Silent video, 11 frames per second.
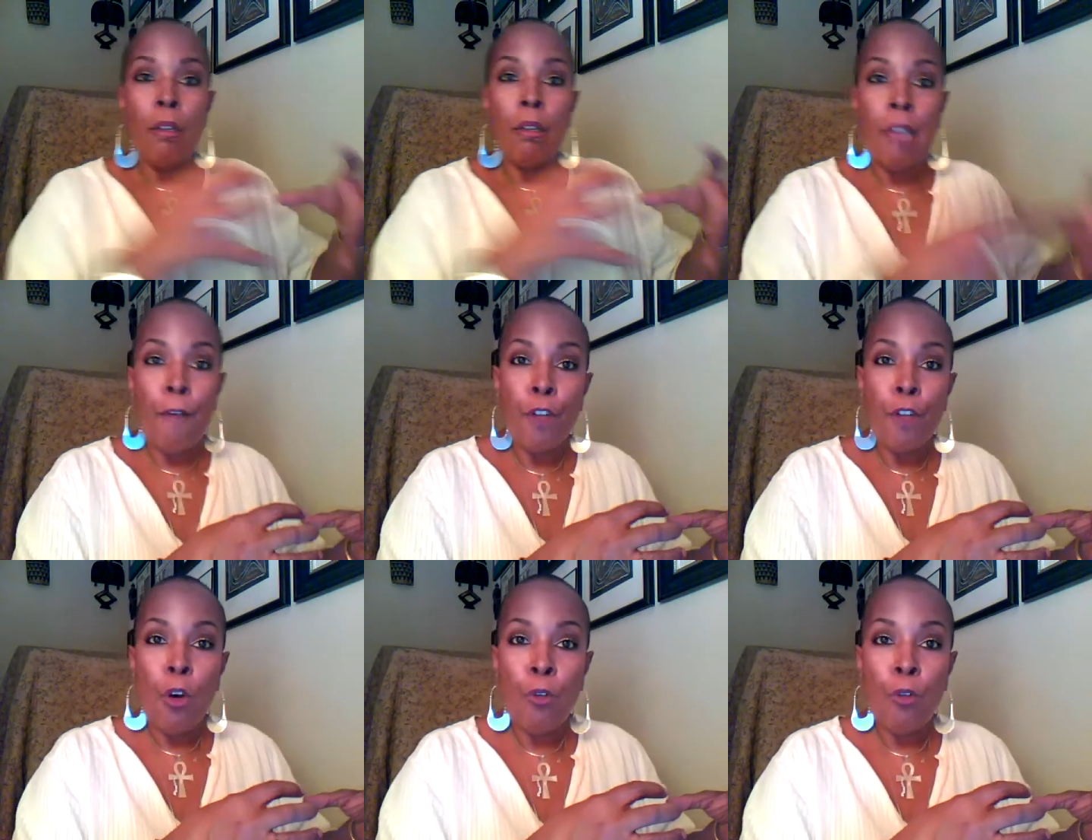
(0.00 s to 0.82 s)

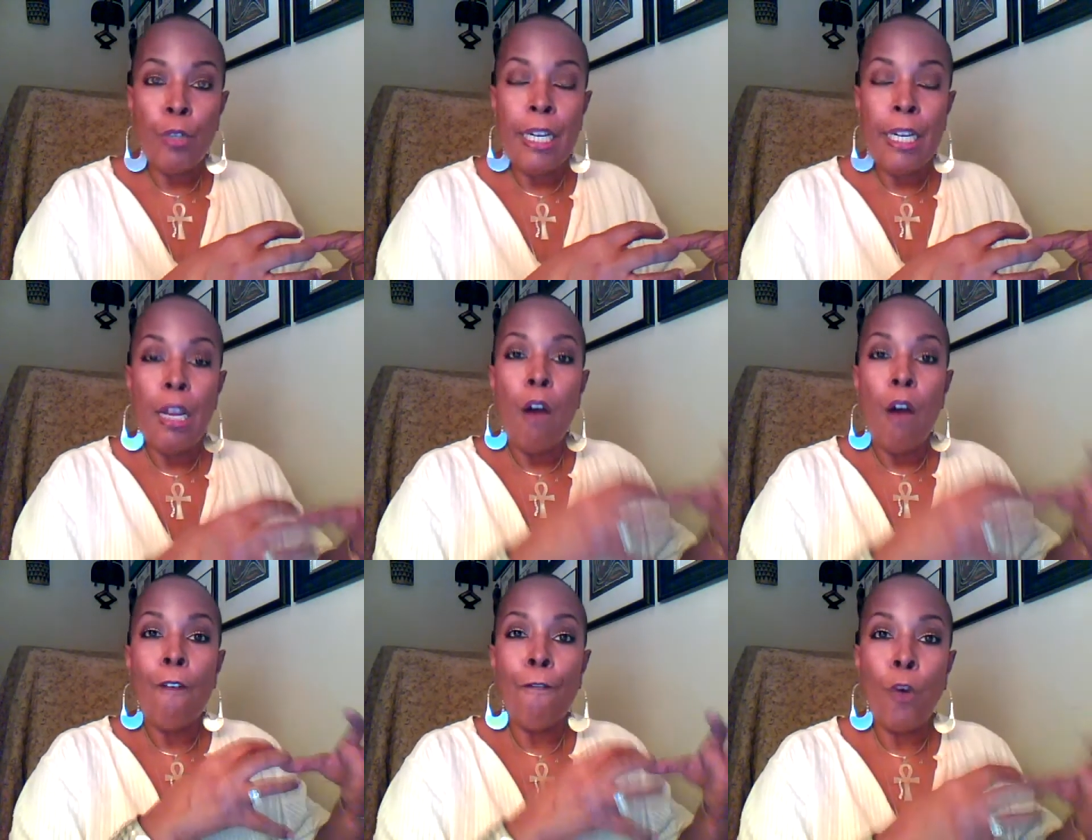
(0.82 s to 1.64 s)
Left ovary,
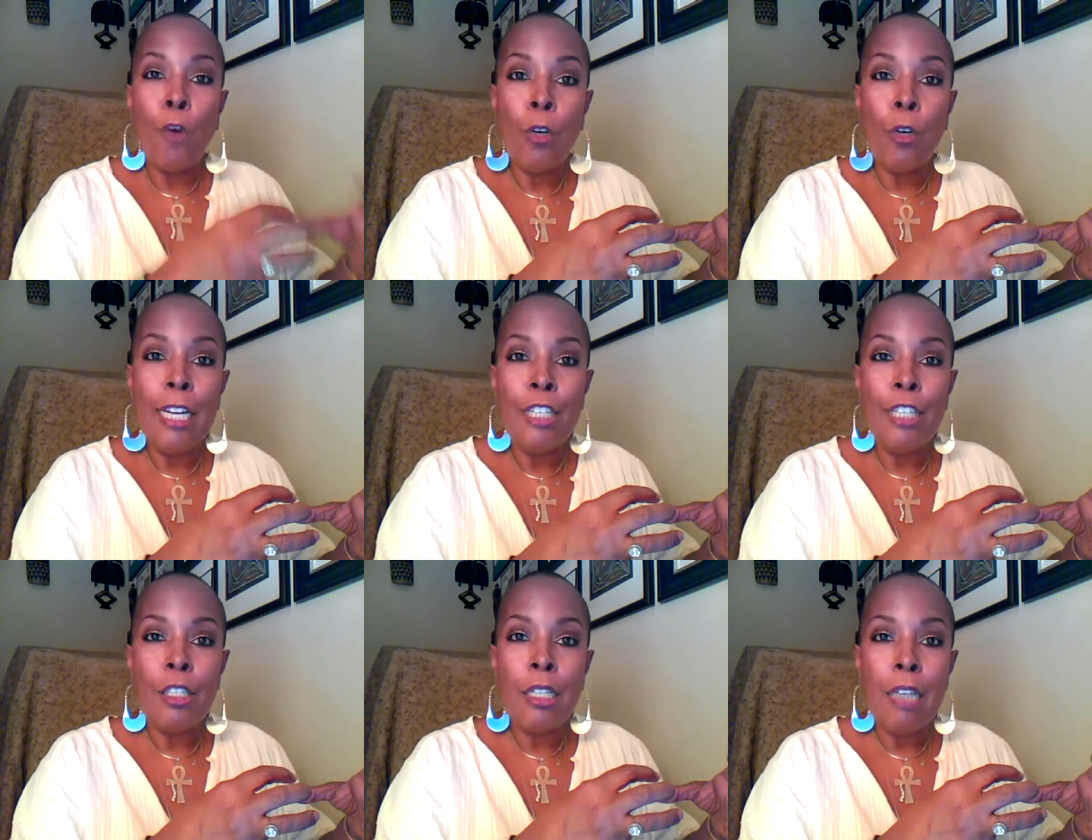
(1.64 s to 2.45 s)
4
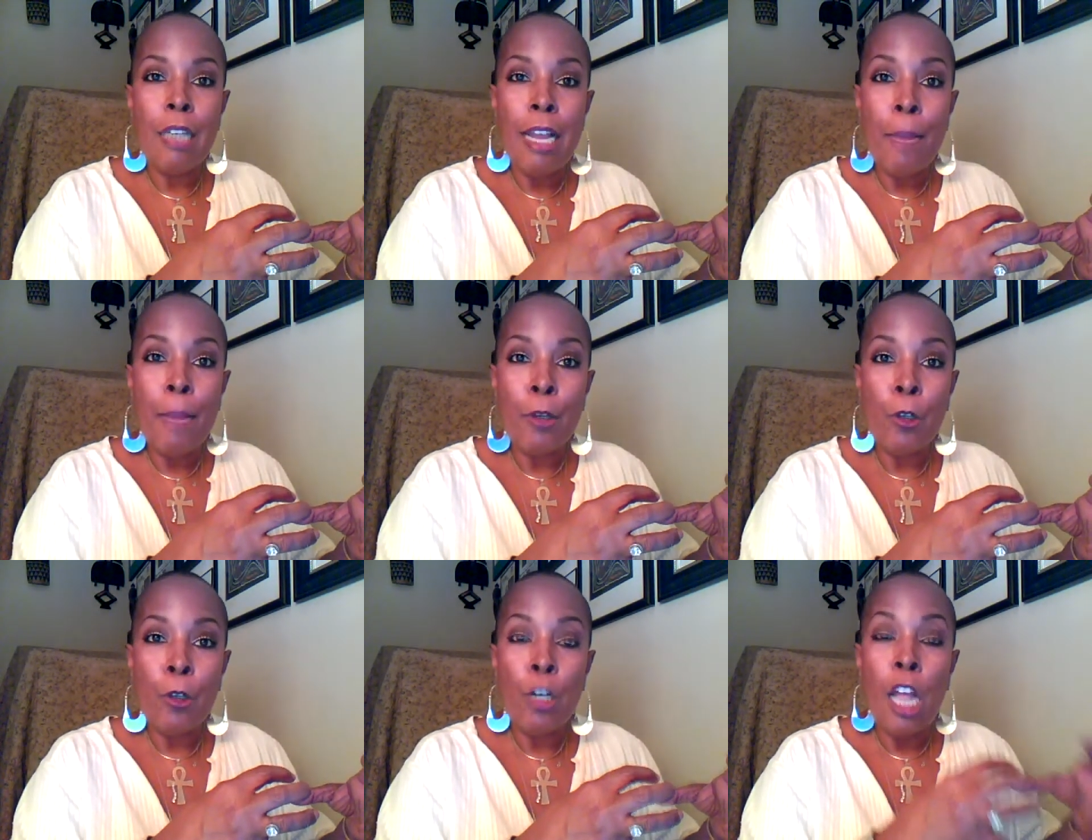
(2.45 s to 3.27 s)
inches in
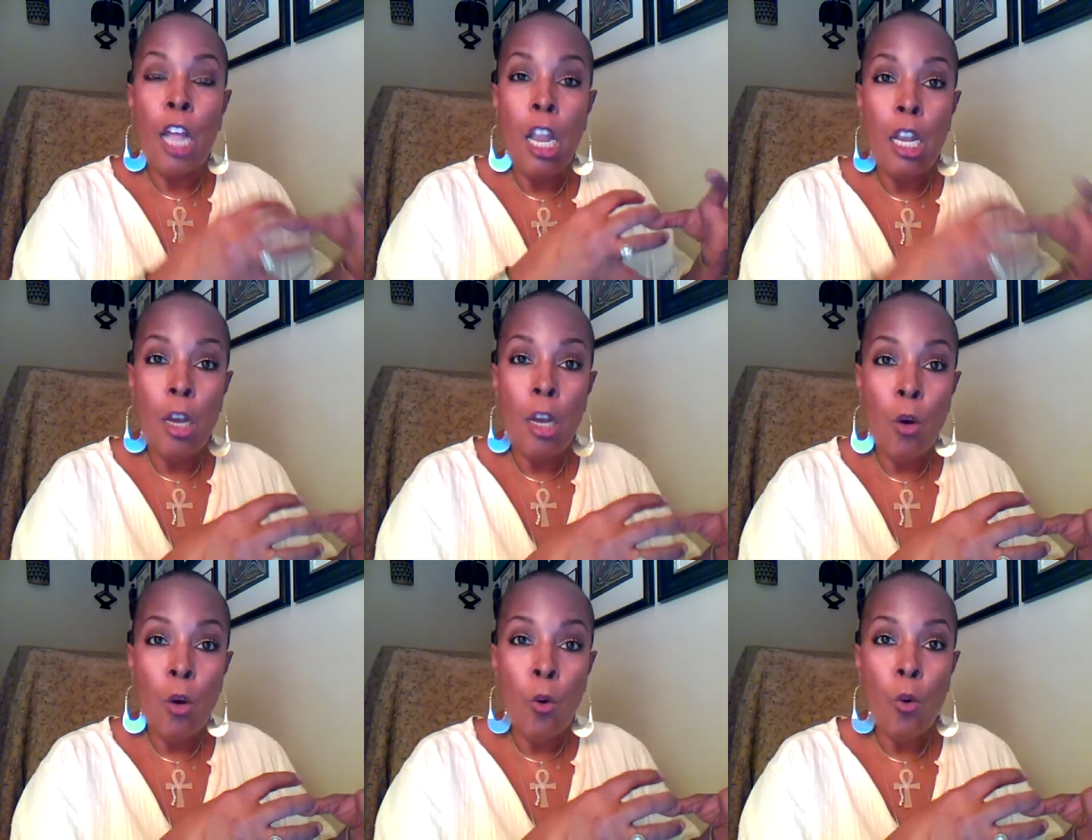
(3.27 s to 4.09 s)
diameter.
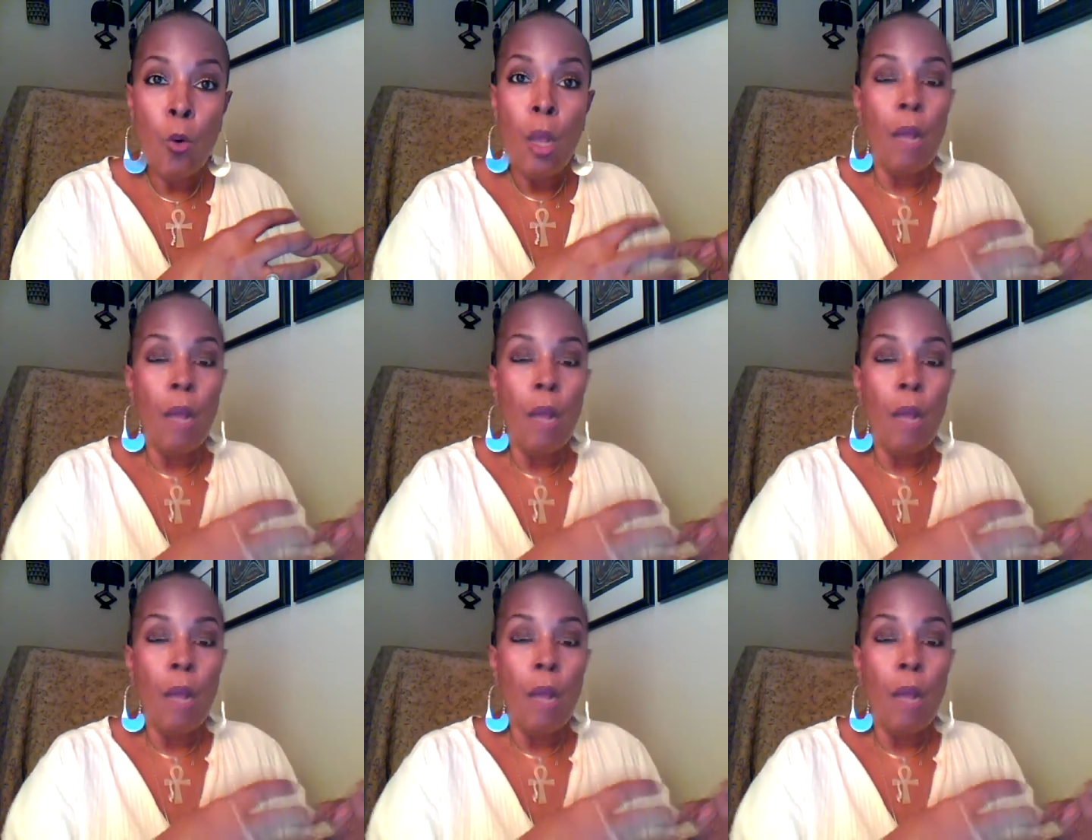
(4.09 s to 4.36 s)
Hello.